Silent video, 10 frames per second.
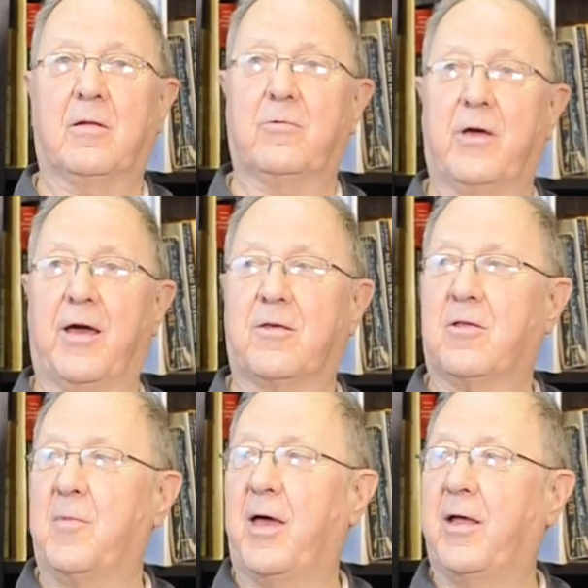we
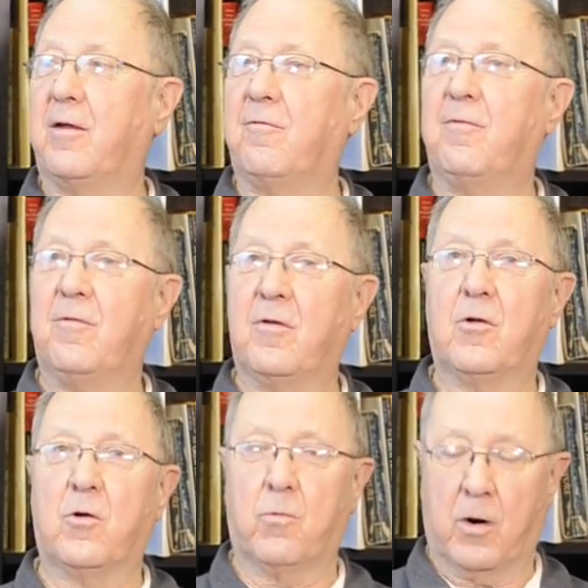estimated
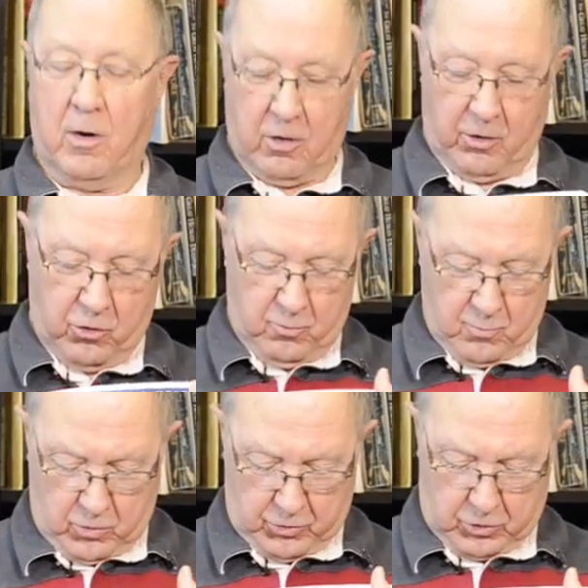where her
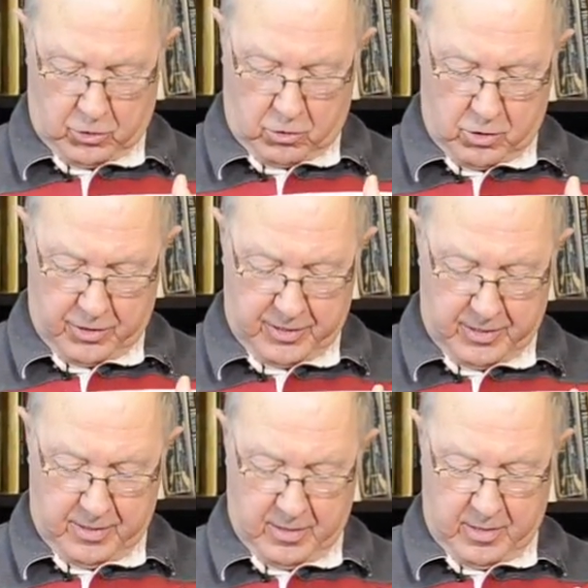humerus started
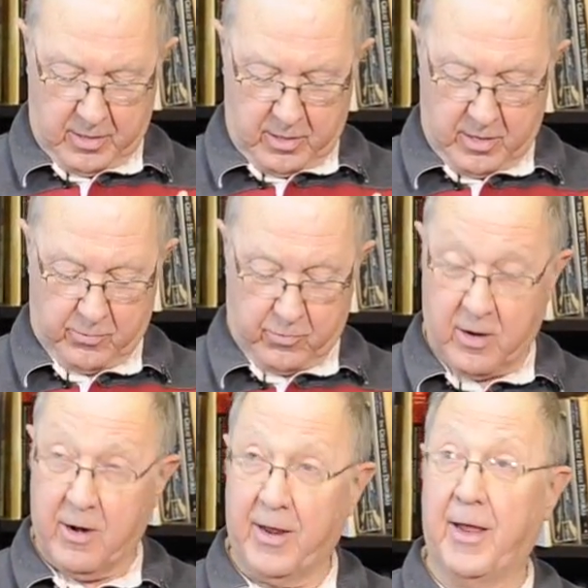and
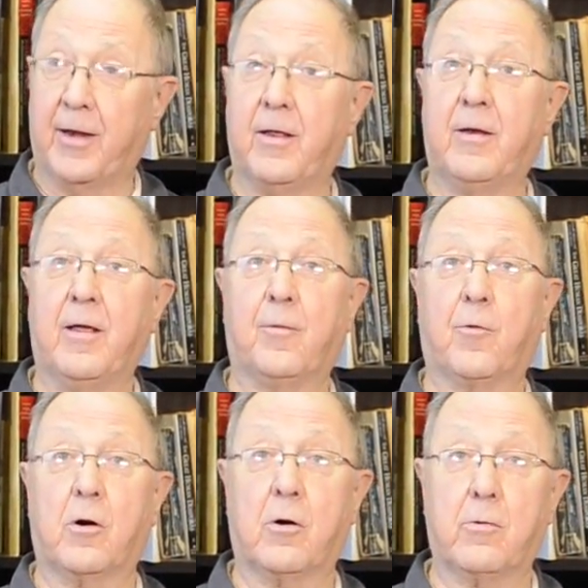where it ended and
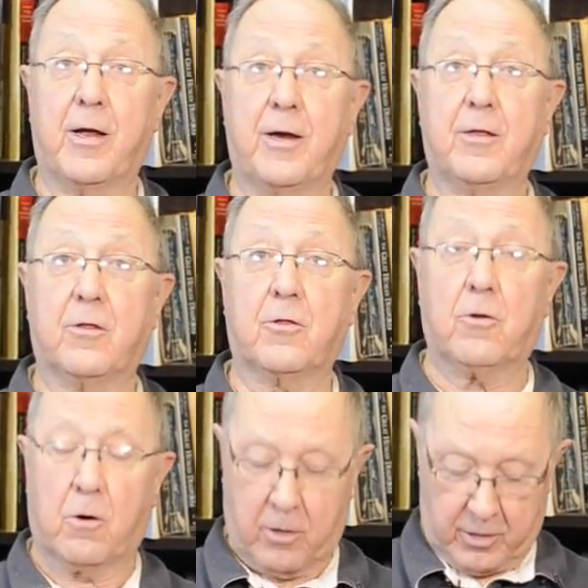where her radius
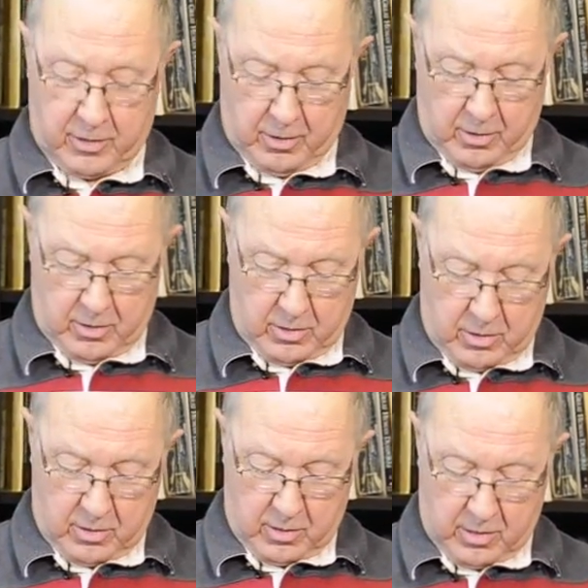started
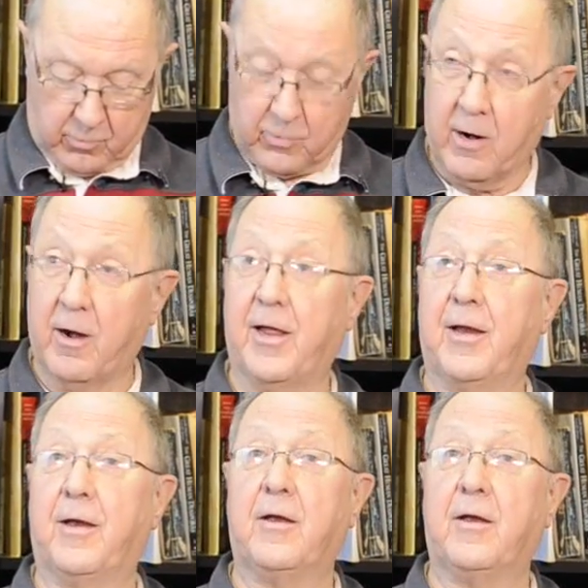and where it ended.